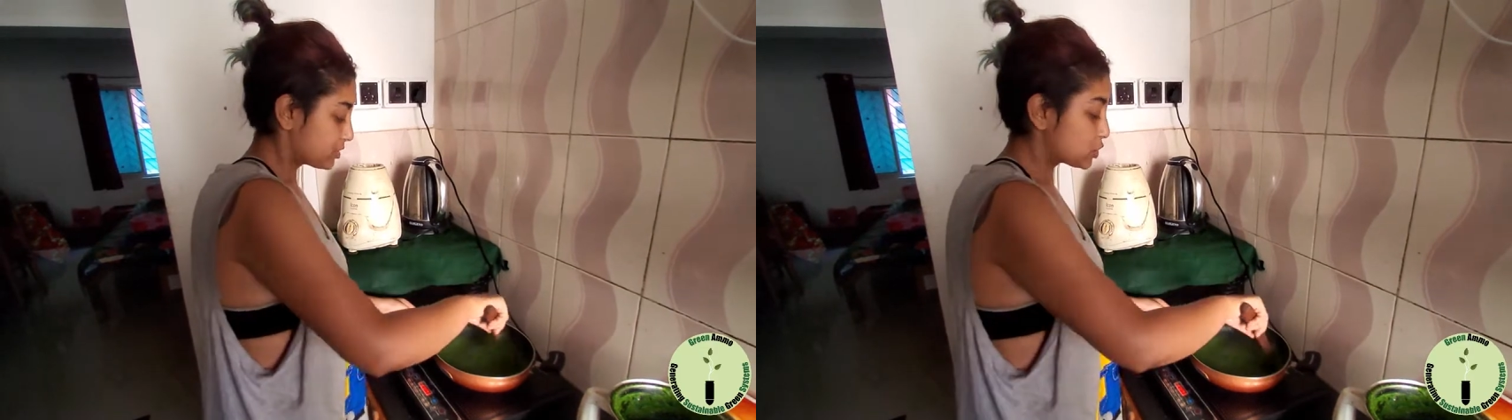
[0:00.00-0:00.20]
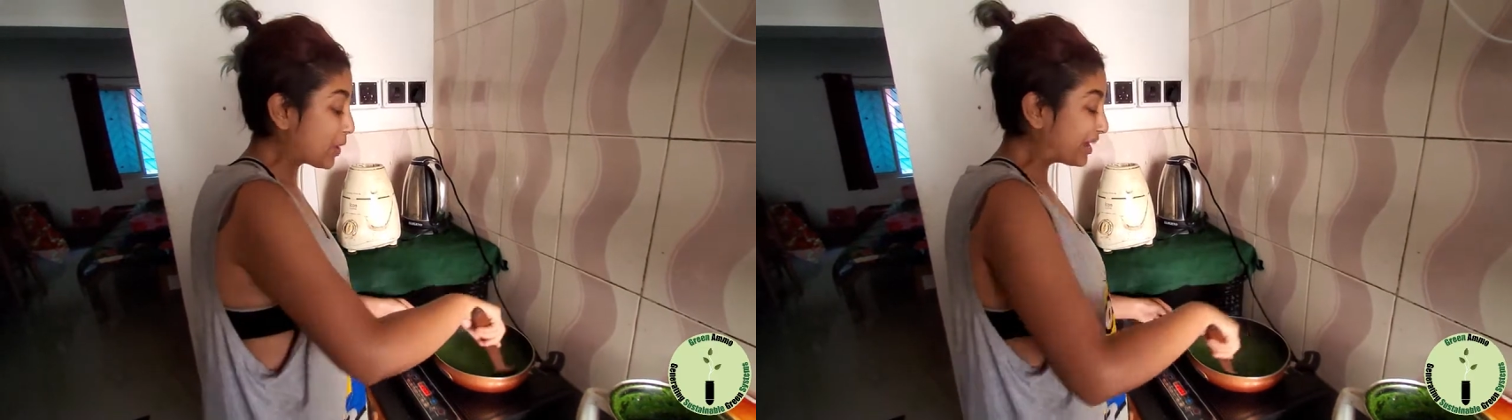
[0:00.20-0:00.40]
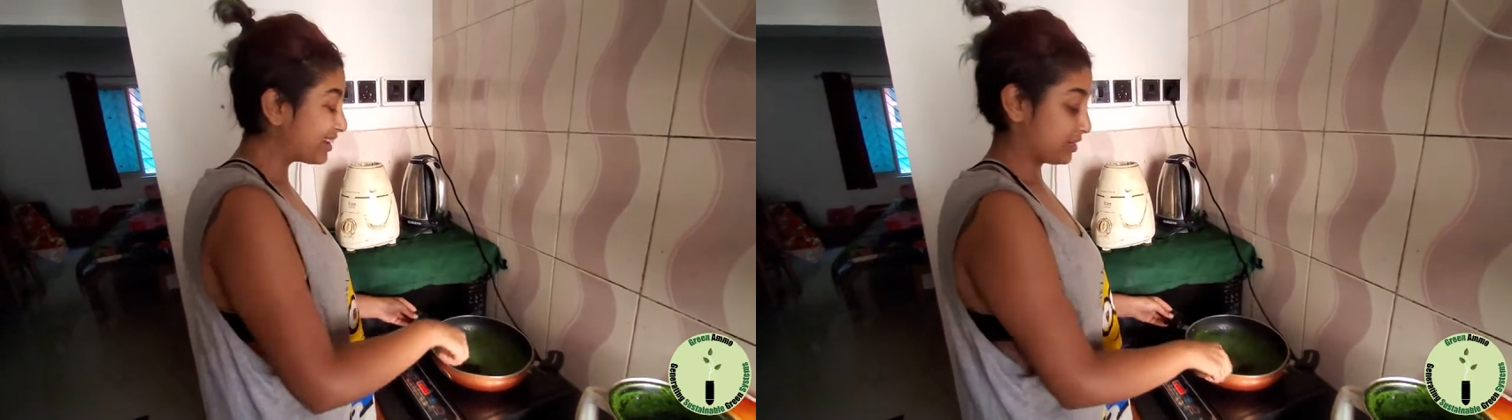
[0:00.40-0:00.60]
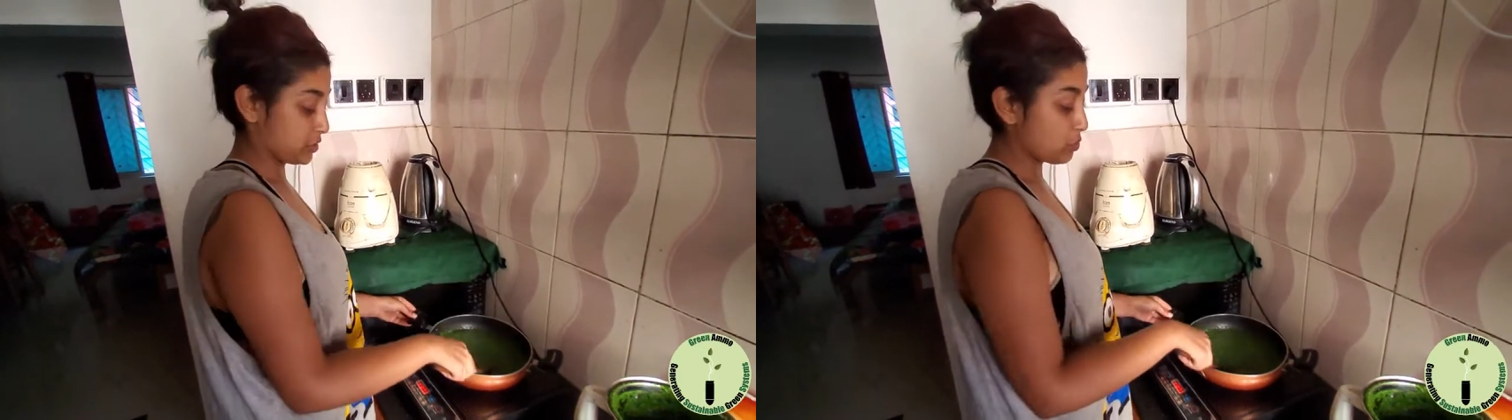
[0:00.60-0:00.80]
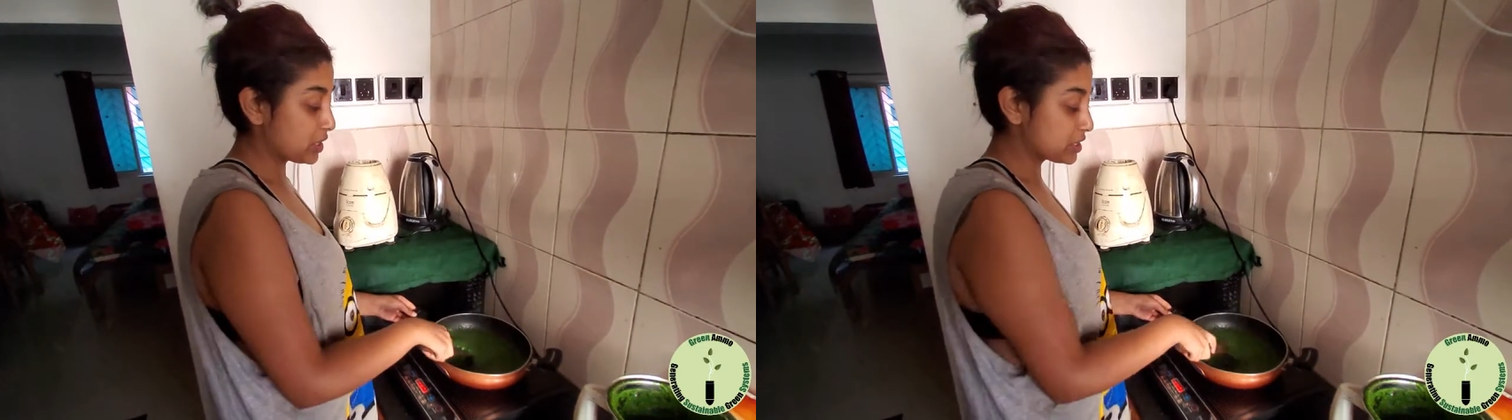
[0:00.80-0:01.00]
swaddle it
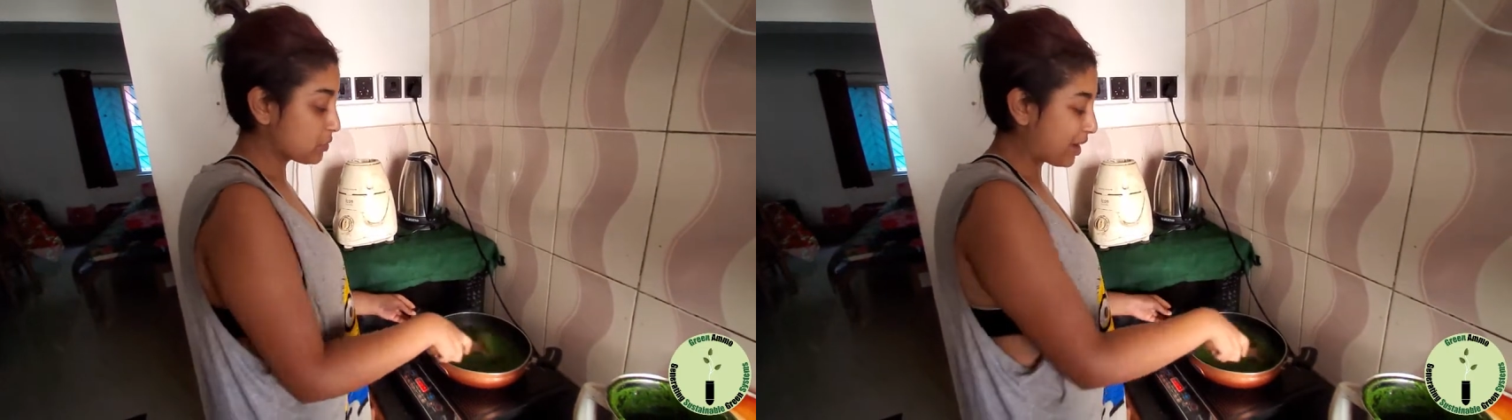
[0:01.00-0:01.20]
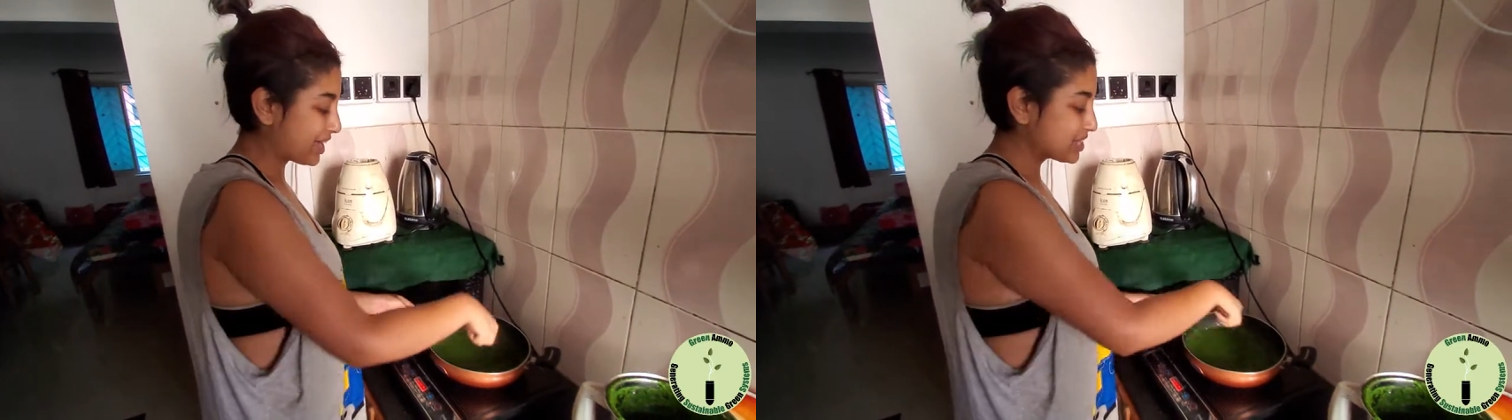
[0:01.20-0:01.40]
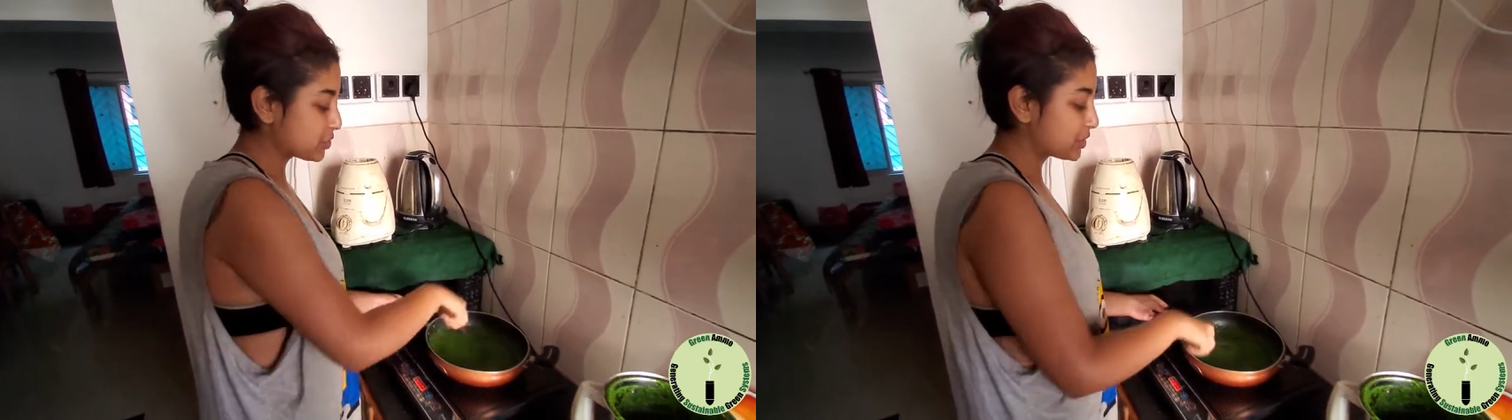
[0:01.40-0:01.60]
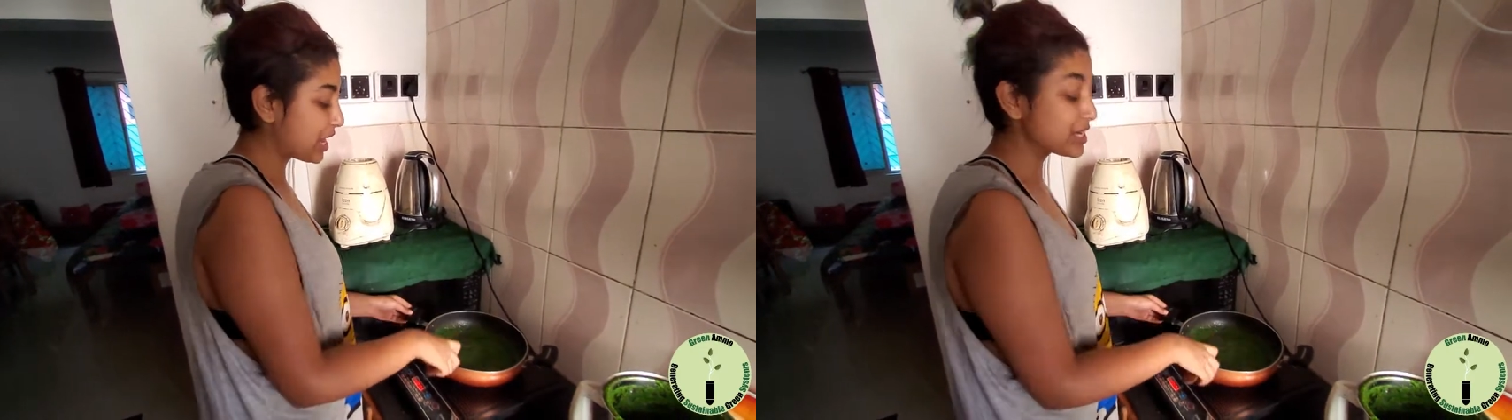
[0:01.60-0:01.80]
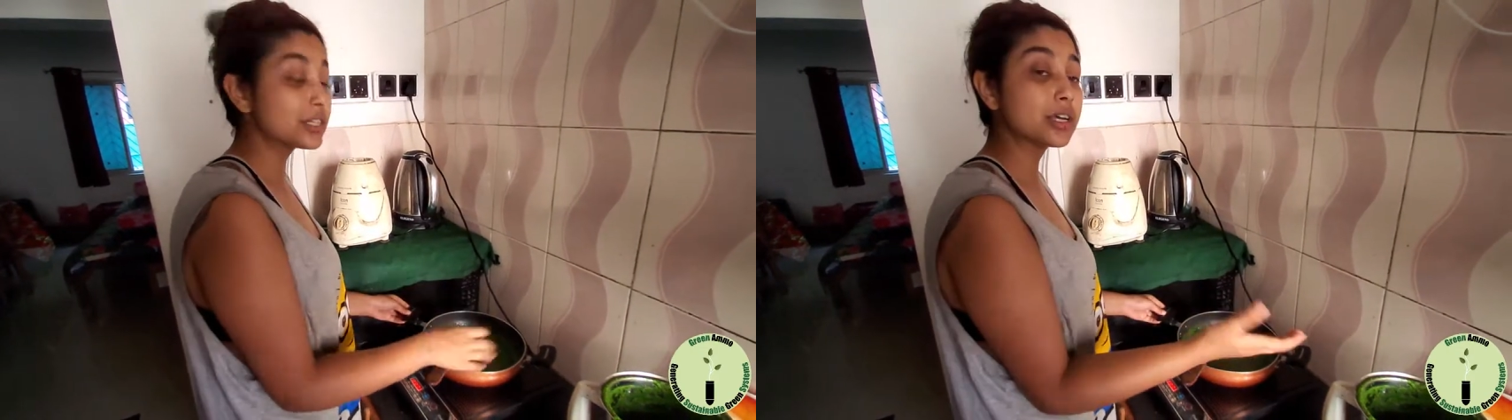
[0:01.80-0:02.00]
once a while so
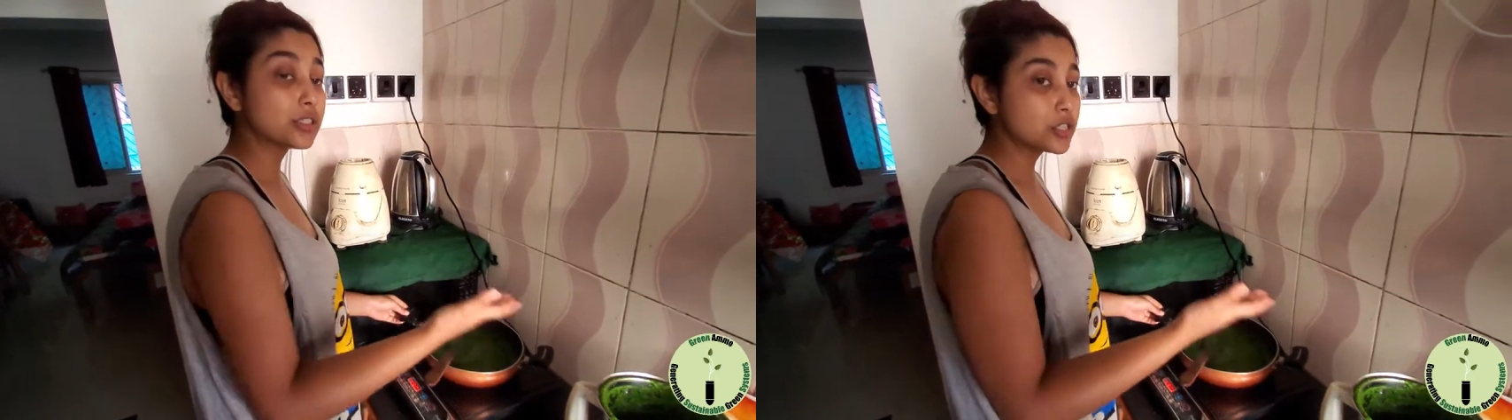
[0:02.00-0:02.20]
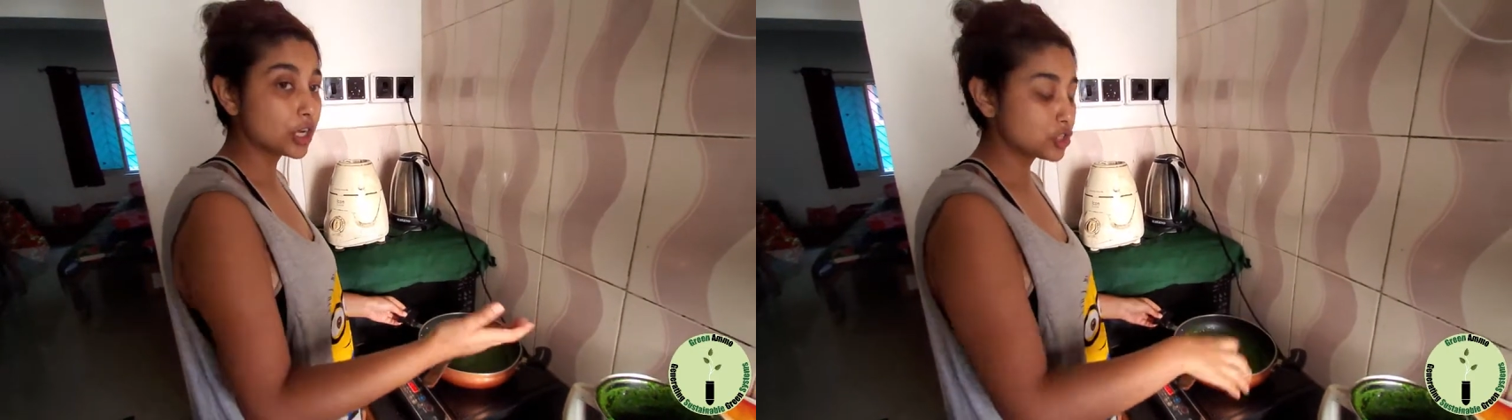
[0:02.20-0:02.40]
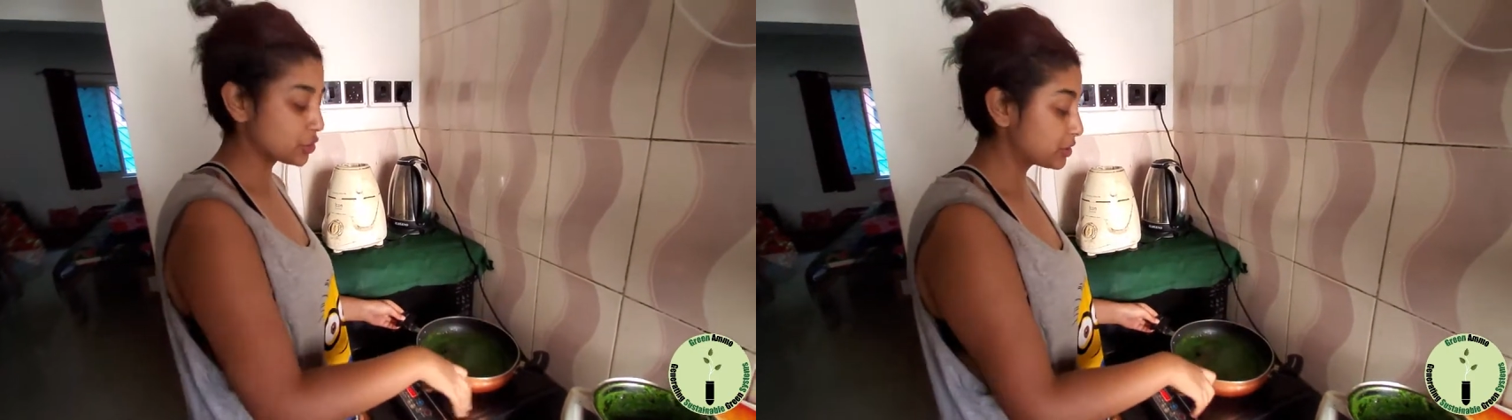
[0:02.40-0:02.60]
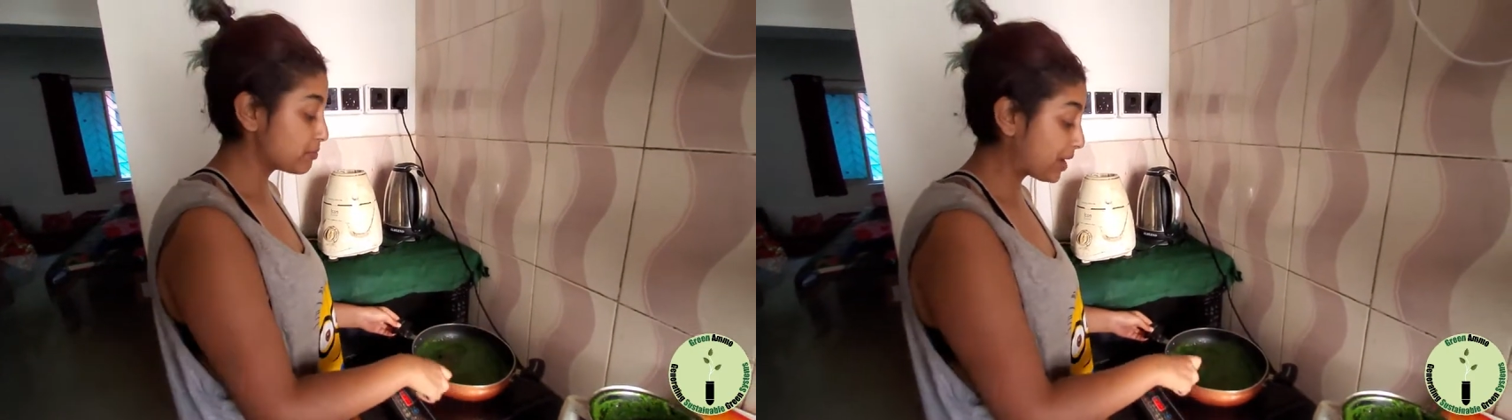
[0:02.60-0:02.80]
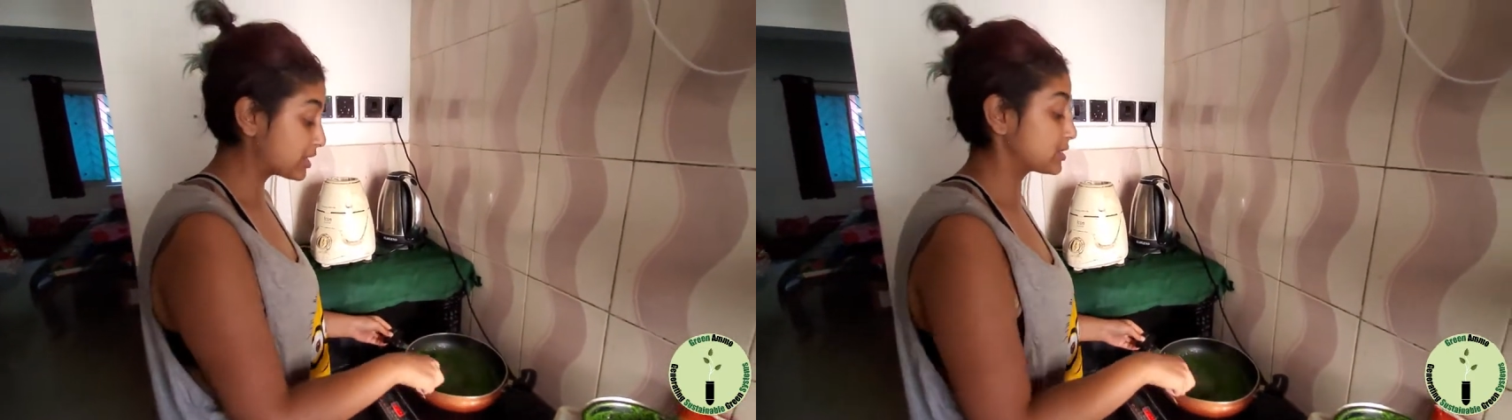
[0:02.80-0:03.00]
that it doesn't touch the
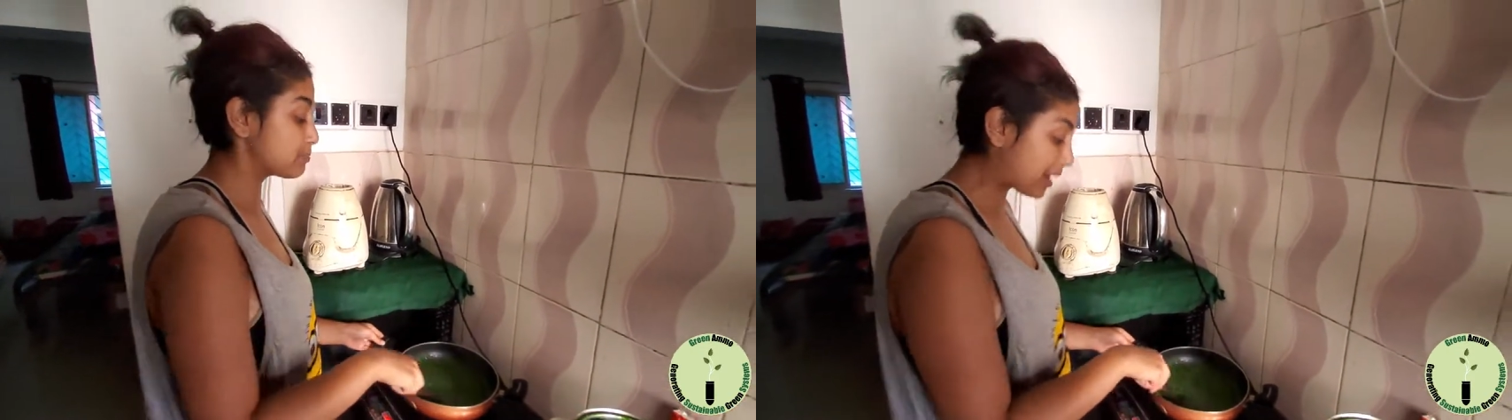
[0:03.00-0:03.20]
base.